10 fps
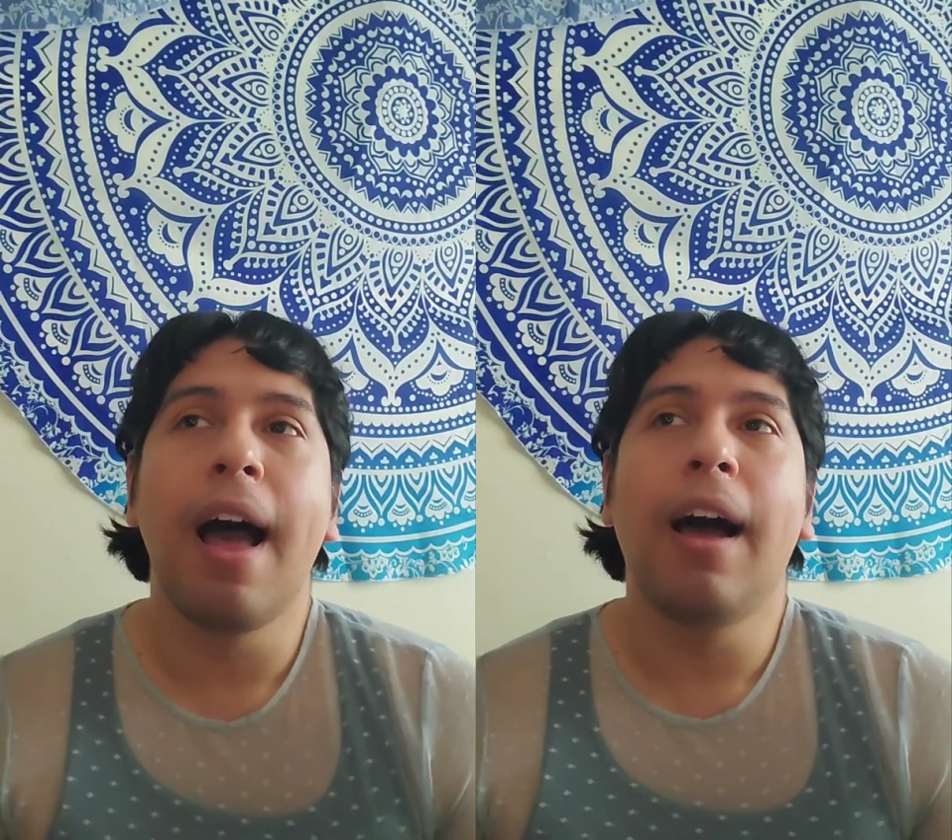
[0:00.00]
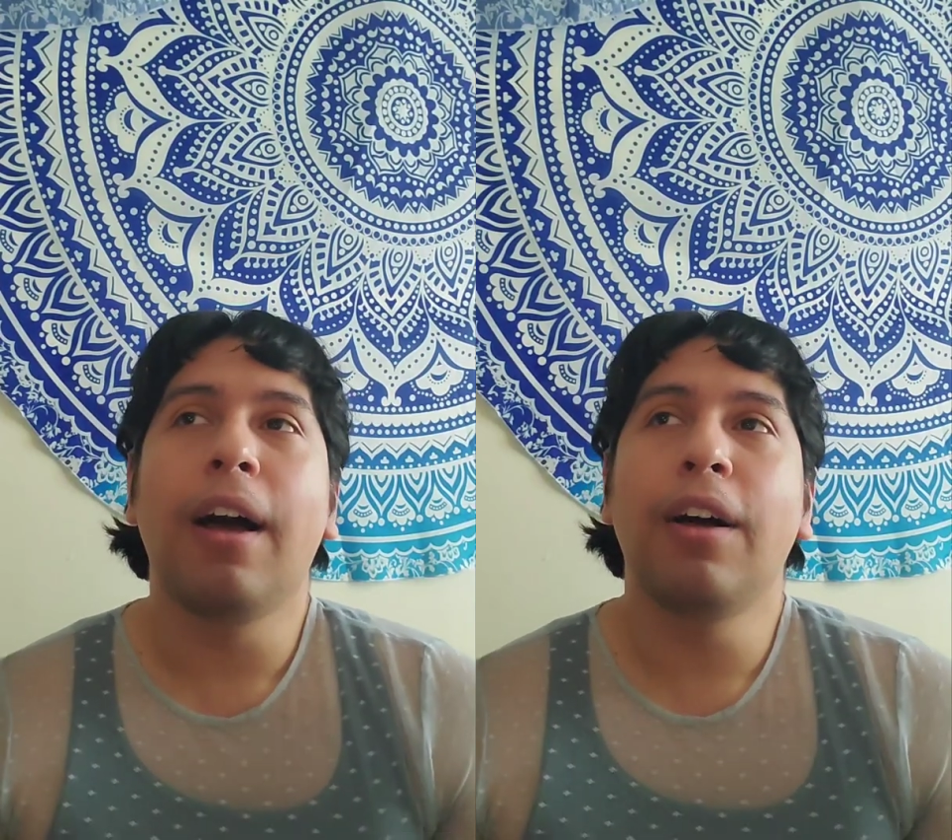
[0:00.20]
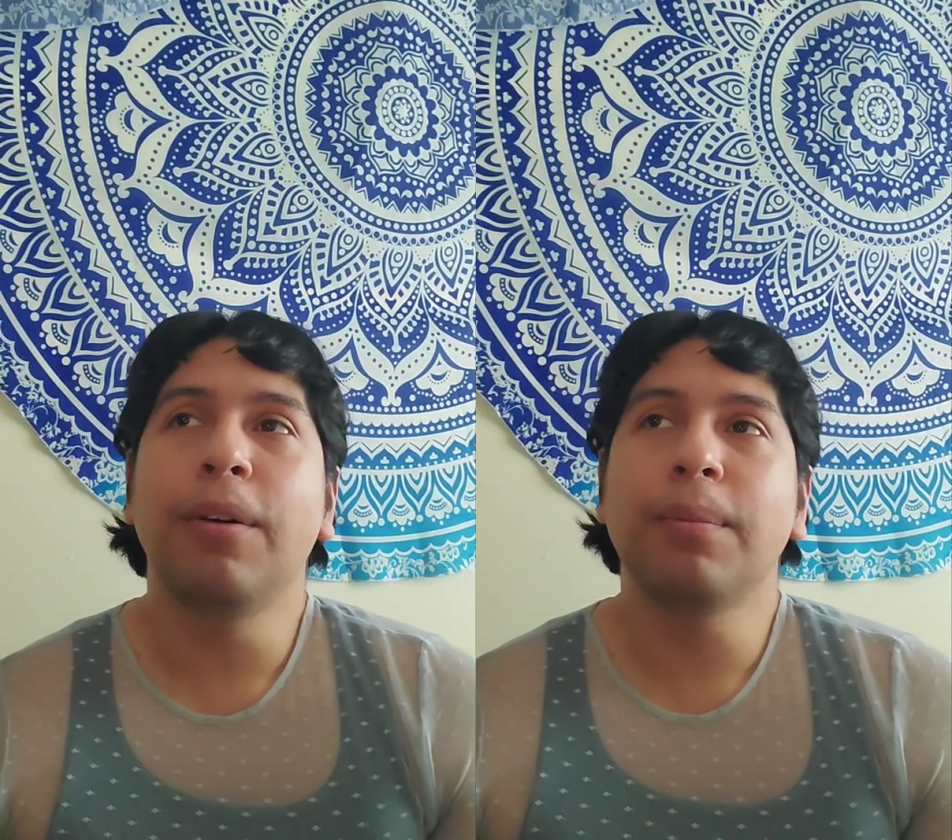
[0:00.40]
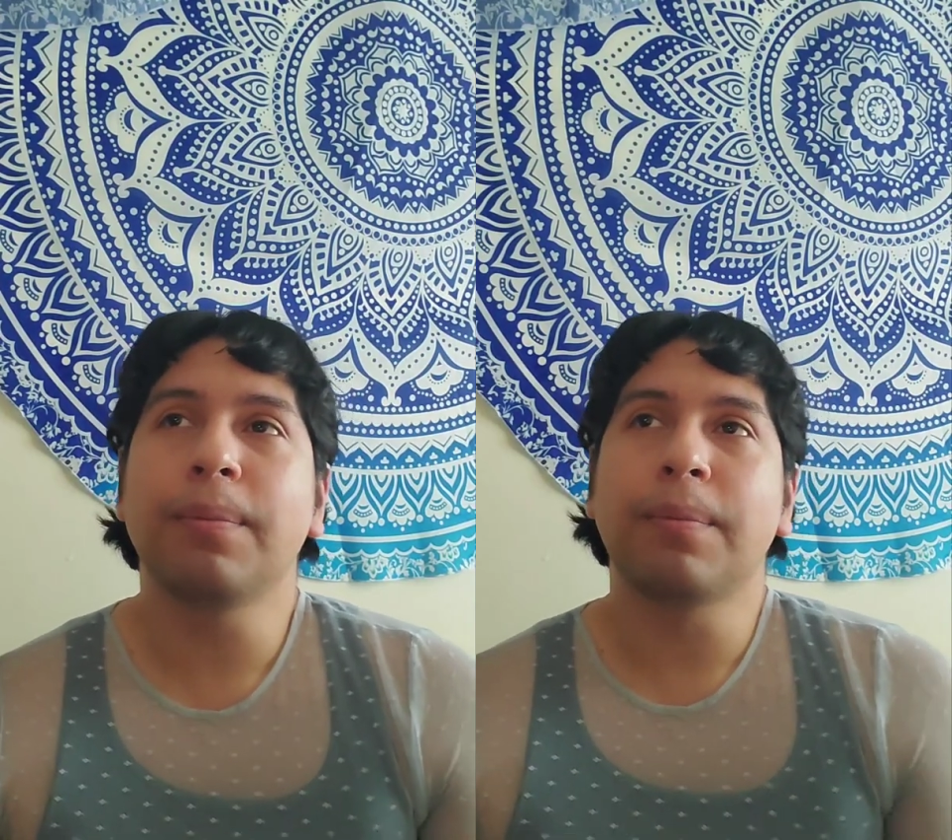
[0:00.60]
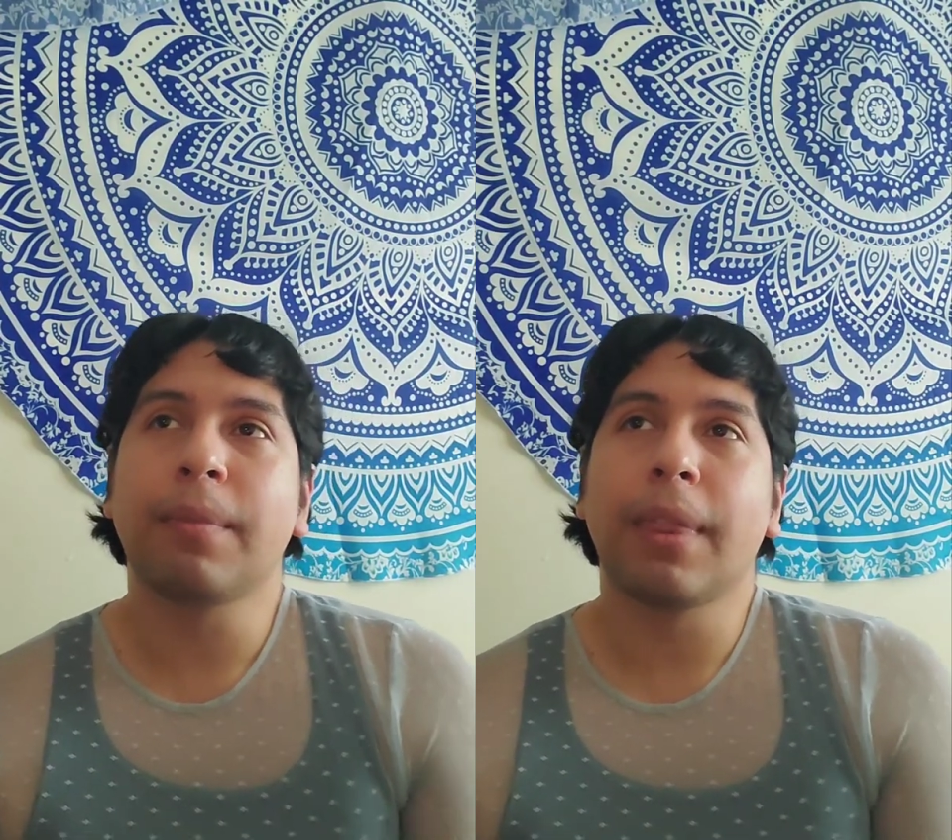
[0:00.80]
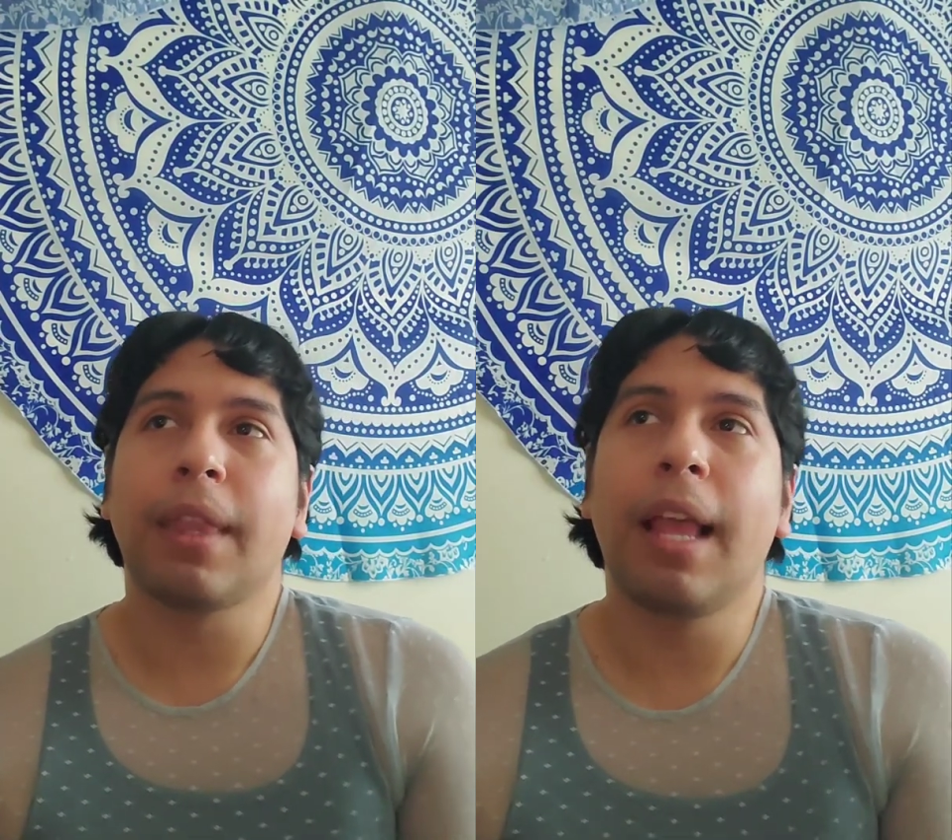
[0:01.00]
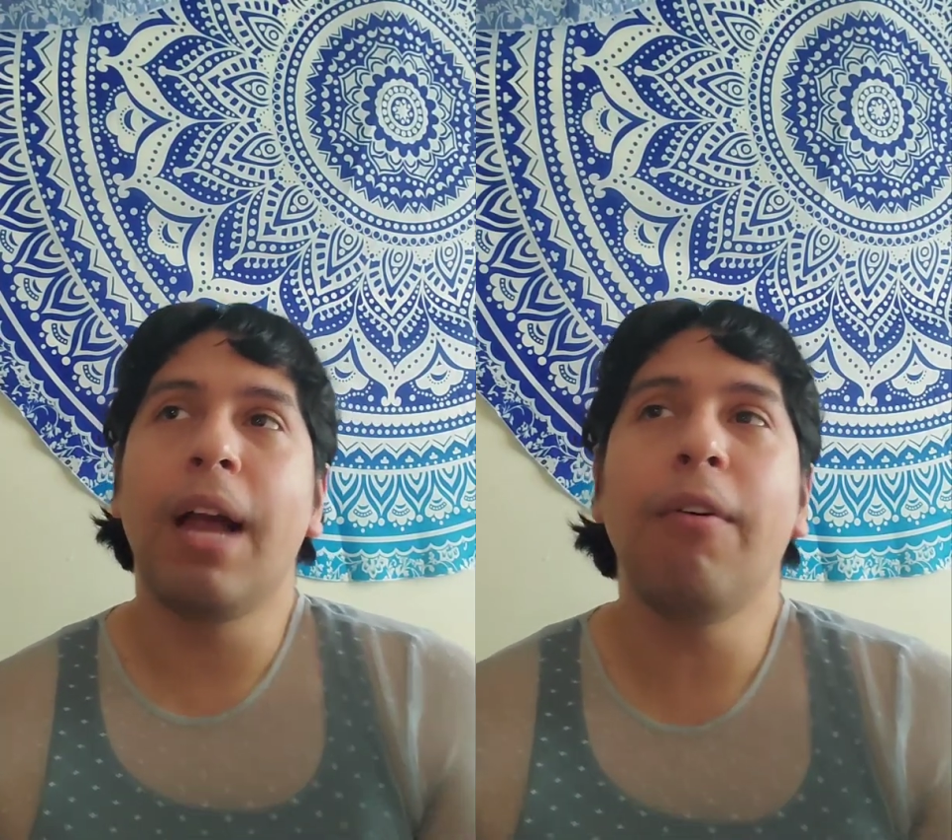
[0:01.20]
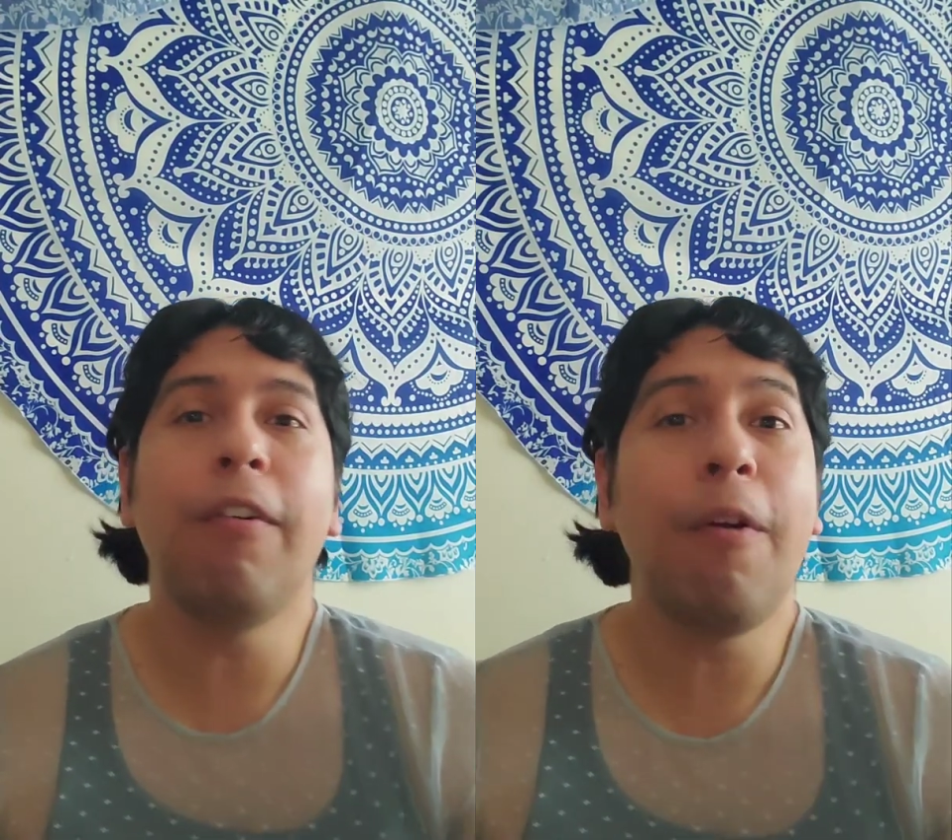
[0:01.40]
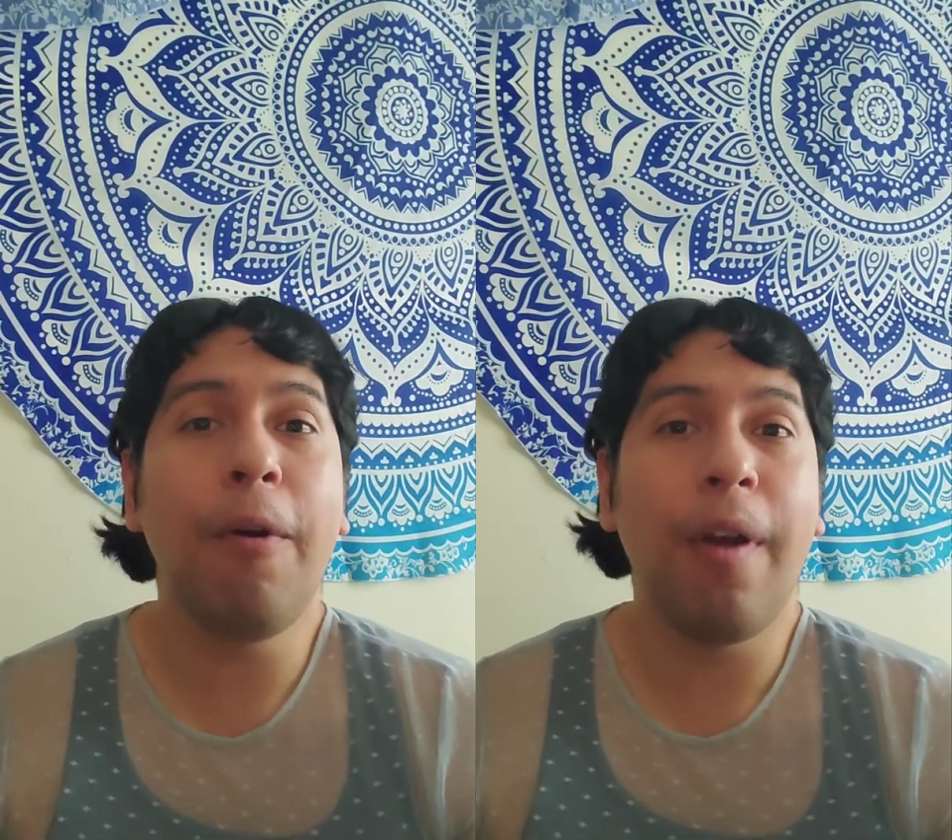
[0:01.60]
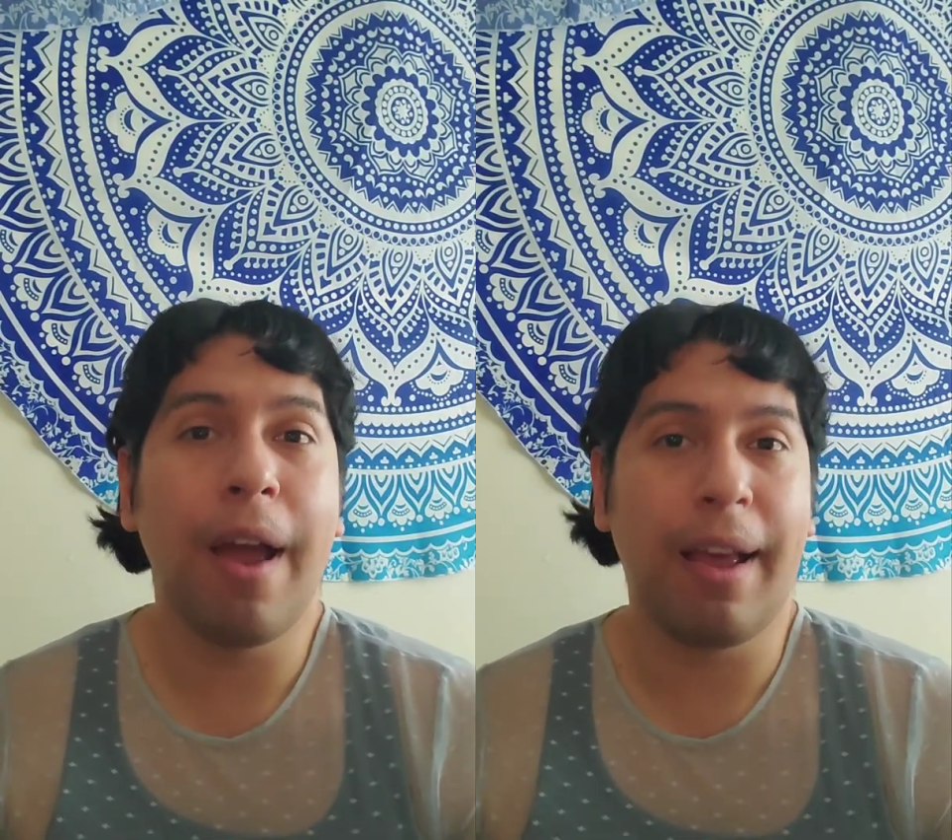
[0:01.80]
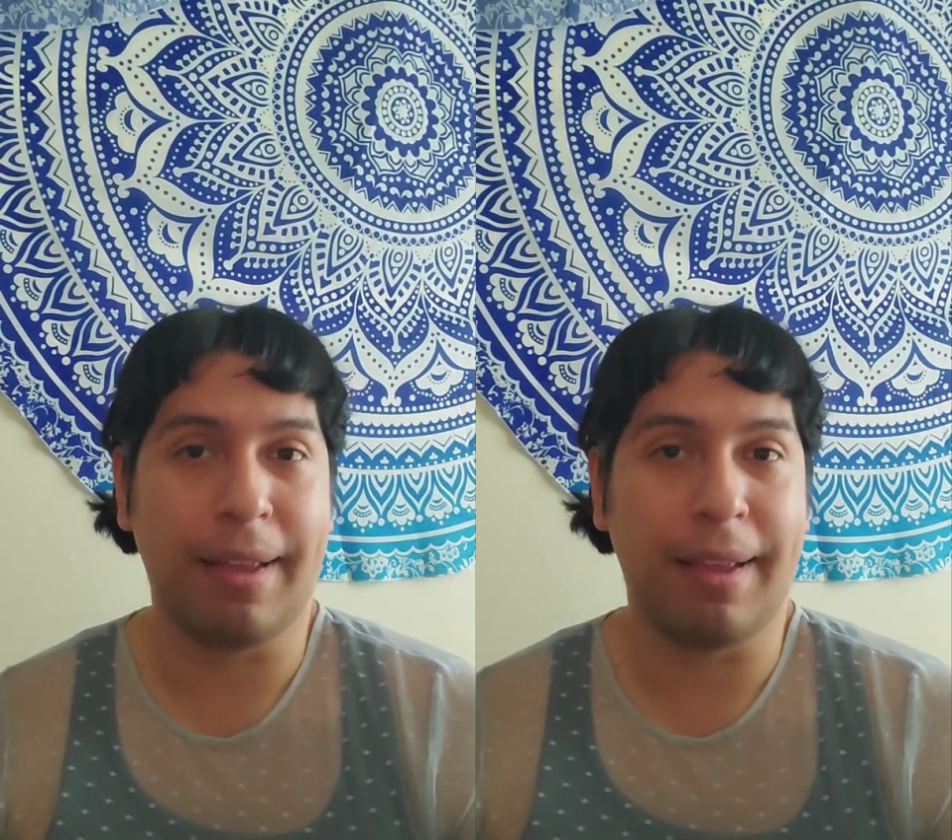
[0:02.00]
However,